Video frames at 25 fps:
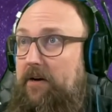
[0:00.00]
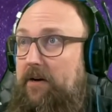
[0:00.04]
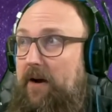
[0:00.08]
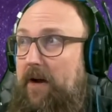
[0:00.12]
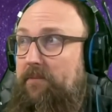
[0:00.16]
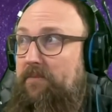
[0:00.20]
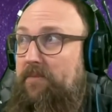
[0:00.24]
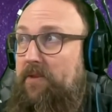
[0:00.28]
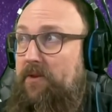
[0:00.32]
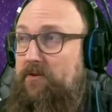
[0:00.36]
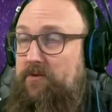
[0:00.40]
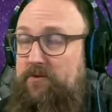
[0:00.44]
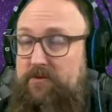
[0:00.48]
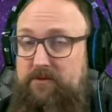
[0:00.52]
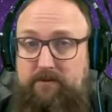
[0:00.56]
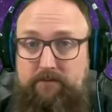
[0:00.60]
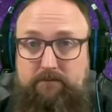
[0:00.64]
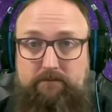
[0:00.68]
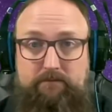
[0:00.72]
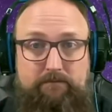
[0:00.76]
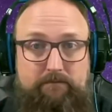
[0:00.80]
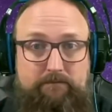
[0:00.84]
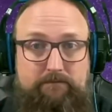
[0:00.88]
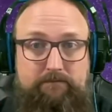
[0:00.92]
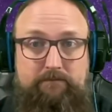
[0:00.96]
those
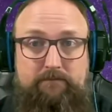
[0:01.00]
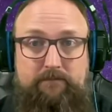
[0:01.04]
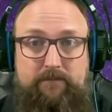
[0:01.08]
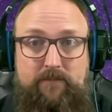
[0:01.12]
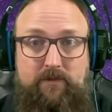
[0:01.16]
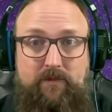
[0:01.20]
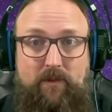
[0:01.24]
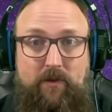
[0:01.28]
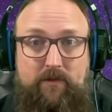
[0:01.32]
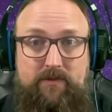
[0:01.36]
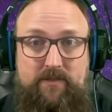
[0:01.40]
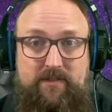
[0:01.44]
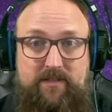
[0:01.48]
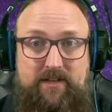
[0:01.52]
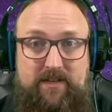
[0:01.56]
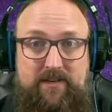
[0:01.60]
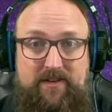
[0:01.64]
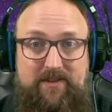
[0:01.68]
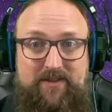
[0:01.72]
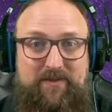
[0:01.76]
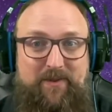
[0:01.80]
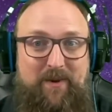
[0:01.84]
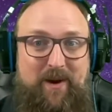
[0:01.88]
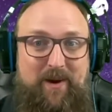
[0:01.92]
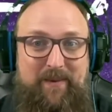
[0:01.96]

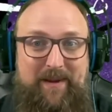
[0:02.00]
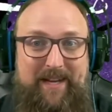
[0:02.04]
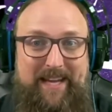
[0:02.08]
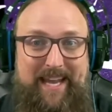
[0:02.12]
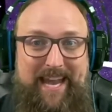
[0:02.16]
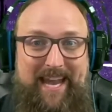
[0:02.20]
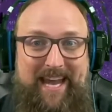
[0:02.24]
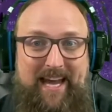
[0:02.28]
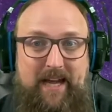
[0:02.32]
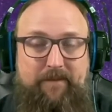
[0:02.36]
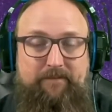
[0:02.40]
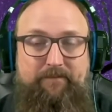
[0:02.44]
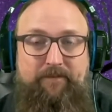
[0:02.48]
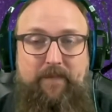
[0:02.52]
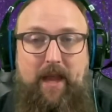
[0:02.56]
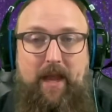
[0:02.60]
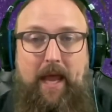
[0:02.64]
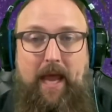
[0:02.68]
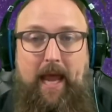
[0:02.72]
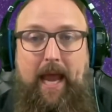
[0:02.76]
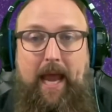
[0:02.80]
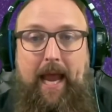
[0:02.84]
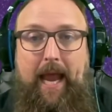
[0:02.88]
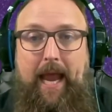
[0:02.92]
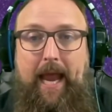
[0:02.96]
deals while we can,
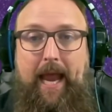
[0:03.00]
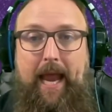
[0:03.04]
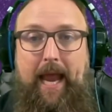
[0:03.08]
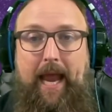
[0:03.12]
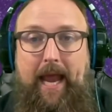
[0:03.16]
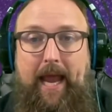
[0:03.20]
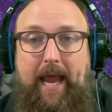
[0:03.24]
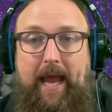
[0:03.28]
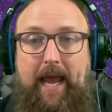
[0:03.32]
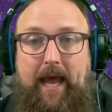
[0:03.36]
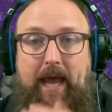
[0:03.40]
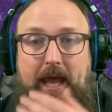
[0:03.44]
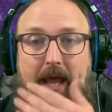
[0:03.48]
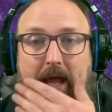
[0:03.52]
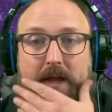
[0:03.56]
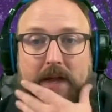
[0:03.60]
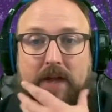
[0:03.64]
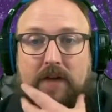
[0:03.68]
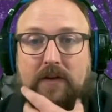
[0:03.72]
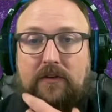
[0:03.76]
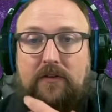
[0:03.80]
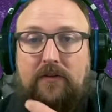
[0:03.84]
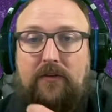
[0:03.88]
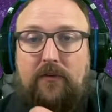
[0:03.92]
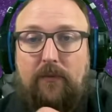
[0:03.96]

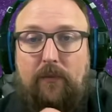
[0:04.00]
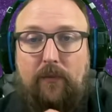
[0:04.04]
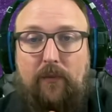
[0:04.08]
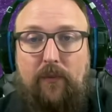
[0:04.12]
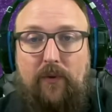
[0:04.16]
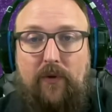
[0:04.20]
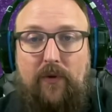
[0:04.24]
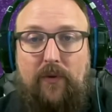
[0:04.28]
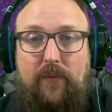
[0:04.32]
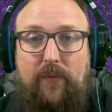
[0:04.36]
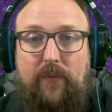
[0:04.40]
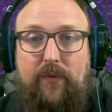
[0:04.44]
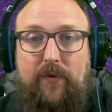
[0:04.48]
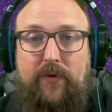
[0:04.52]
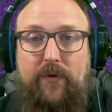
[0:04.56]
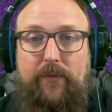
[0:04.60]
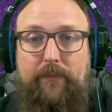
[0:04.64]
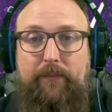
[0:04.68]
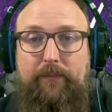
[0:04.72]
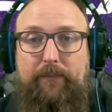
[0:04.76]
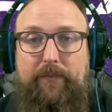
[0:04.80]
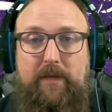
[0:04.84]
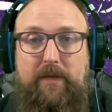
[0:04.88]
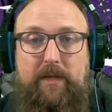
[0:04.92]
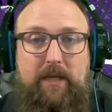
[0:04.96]
and we will
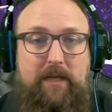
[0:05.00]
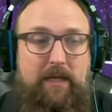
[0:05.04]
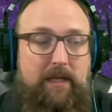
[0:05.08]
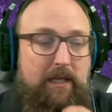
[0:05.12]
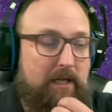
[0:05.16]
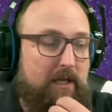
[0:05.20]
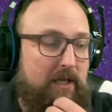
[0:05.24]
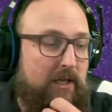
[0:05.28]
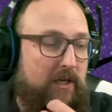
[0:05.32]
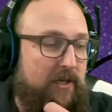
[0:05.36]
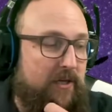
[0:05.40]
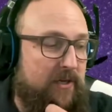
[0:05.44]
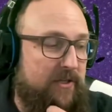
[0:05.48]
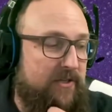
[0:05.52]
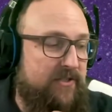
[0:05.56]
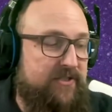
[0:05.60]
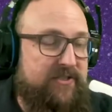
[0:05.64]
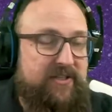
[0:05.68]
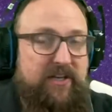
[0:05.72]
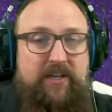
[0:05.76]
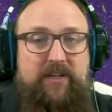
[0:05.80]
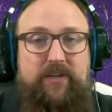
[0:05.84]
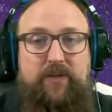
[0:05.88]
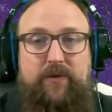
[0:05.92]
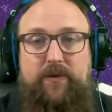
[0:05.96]
be
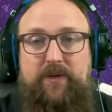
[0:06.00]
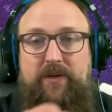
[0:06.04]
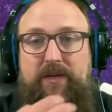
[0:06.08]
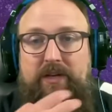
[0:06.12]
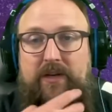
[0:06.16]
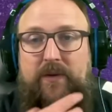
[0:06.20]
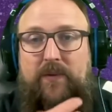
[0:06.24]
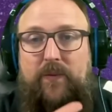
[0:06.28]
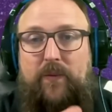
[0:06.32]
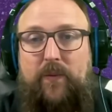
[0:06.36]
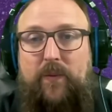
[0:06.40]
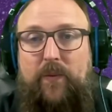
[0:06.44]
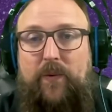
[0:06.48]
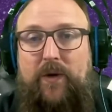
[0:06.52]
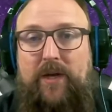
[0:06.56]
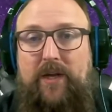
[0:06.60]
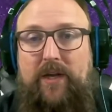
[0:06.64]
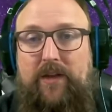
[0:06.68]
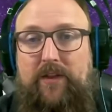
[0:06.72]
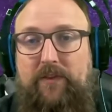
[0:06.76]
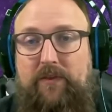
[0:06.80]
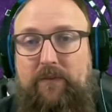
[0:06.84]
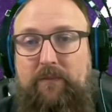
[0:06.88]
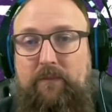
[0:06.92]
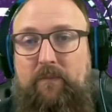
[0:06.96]
continuing
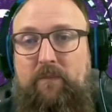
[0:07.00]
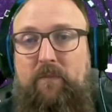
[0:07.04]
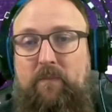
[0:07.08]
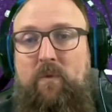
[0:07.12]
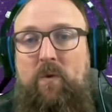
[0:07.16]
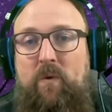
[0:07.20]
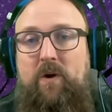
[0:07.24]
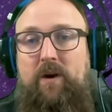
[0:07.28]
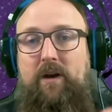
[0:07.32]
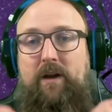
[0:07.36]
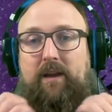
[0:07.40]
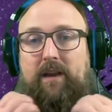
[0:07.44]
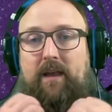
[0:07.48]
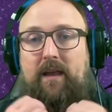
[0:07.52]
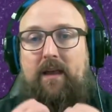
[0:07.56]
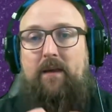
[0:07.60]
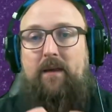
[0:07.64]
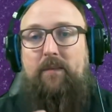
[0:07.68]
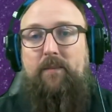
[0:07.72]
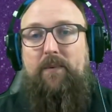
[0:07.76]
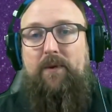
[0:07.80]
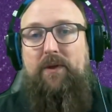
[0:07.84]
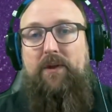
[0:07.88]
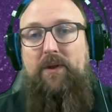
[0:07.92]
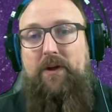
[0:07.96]
with more
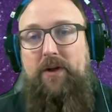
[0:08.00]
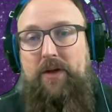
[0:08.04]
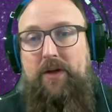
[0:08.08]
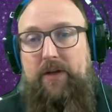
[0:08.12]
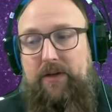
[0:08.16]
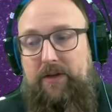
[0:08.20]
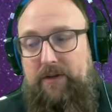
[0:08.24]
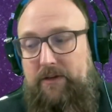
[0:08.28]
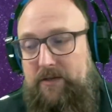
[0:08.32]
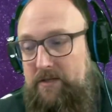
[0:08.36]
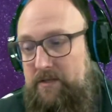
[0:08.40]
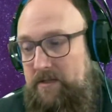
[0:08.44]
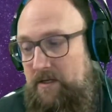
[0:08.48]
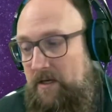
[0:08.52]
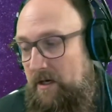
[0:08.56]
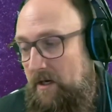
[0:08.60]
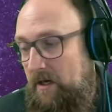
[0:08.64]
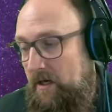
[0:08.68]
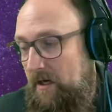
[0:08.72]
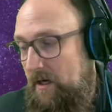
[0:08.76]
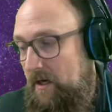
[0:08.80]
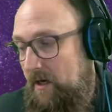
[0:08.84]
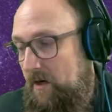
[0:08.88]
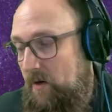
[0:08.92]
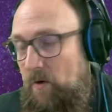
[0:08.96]
Game Beyond
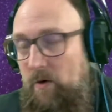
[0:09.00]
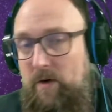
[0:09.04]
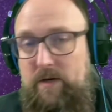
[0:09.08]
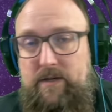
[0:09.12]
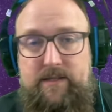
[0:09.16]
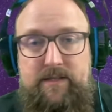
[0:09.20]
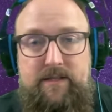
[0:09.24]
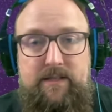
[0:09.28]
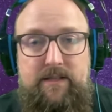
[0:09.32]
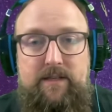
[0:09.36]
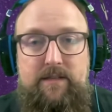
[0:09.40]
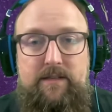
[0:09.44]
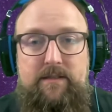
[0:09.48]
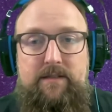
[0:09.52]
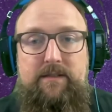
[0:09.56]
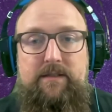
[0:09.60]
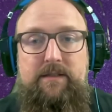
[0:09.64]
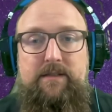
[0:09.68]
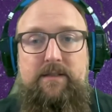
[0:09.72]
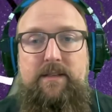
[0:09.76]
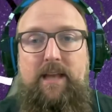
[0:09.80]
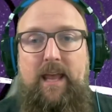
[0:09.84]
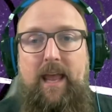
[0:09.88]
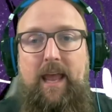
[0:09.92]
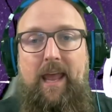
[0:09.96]

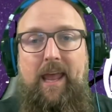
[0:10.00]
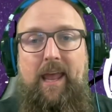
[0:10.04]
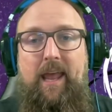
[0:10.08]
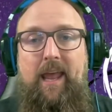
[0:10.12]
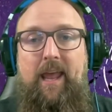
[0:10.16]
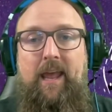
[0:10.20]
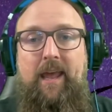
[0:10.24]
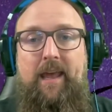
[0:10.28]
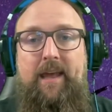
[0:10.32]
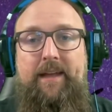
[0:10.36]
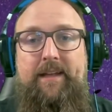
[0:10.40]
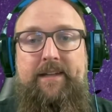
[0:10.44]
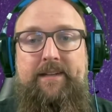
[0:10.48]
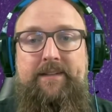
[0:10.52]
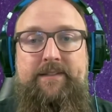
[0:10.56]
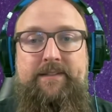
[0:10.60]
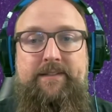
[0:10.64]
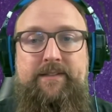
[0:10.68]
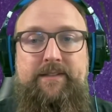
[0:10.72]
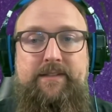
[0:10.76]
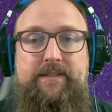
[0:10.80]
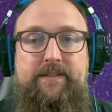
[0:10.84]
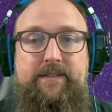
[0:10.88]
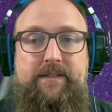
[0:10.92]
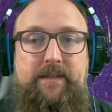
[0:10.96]
courses
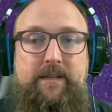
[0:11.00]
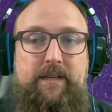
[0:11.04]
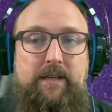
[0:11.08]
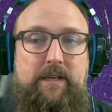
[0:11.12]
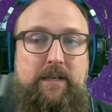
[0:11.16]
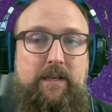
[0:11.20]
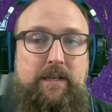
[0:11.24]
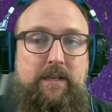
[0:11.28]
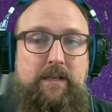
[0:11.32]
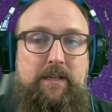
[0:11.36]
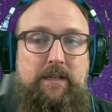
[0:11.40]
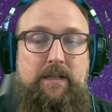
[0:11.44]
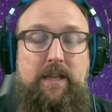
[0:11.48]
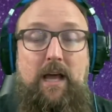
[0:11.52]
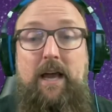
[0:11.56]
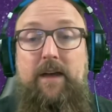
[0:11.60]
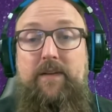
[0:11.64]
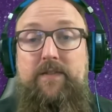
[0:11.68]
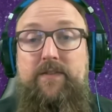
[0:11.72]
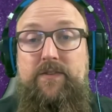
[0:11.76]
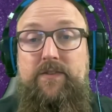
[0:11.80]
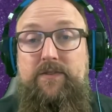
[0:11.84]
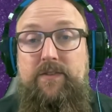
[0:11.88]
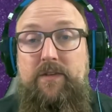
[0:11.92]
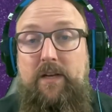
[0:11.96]
and
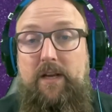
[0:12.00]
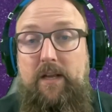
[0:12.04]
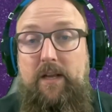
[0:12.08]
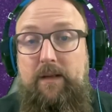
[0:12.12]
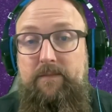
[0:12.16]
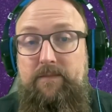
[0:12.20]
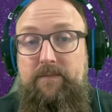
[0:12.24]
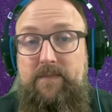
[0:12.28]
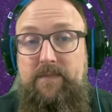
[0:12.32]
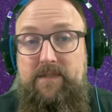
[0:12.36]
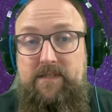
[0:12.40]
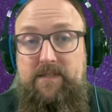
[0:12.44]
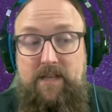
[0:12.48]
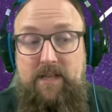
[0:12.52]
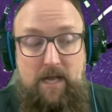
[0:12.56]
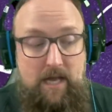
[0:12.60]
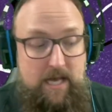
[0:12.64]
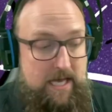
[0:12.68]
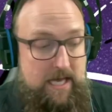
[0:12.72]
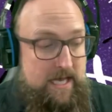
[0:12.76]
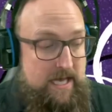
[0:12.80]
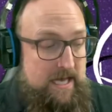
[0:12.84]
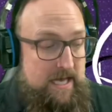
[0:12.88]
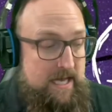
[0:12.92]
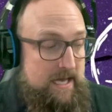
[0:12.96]
live streams
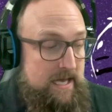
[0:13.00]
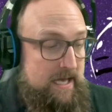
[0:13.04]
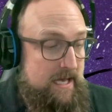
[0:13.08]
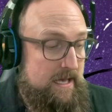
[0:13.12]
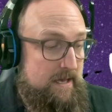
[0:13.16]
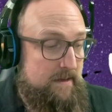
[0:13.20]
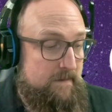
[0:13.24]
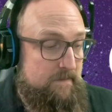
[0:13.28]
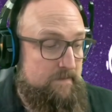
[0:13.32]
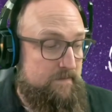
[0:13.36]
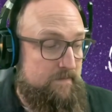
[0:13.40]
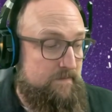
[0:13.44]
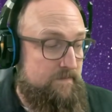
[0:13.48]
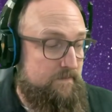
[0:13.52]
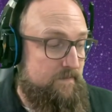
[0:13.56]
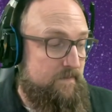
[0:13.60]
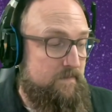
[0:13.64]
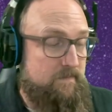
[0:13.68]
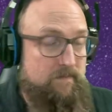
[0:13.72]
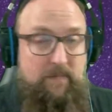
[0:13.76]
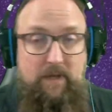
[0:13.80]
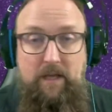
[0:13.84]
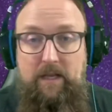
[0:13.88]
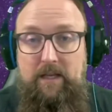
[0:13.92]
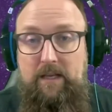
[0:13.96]
in
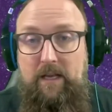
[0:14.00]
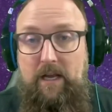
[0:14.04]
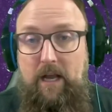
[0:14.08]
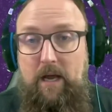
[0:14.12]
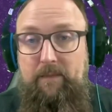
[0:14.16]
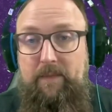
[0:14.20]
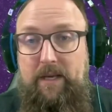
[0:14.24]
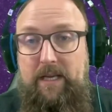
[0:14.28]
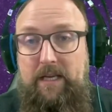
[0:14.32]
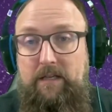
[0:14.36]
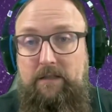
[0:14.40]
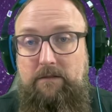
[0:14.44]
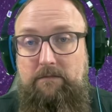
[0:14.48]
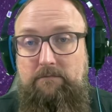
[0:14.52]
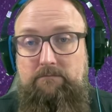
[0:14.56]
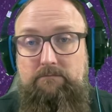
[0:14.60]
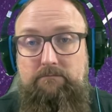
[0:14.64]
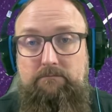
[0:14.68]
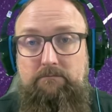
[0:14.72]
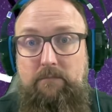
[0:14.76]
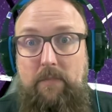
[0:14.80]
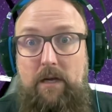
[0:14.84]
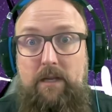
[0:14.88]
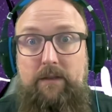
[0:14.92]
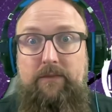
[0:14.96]
the coming
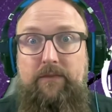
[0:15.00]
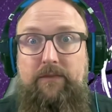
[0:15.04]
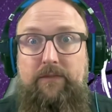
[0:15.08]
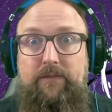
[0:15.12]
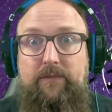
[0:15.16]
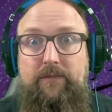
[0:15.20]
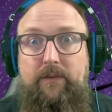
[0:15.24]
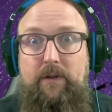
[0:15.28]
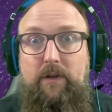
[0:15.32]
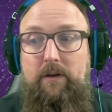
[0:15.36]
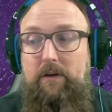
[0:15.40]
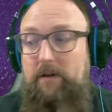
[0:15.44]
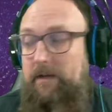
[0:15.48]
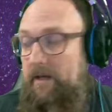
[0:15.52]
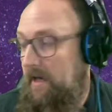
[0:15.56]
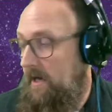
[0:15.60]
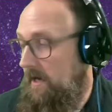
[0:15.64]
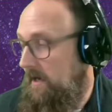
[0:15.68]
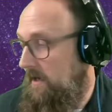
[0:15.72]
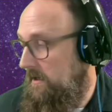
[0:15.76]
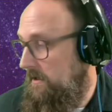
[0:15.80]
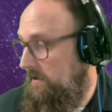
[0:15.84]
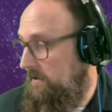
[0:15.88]
months. So yeah,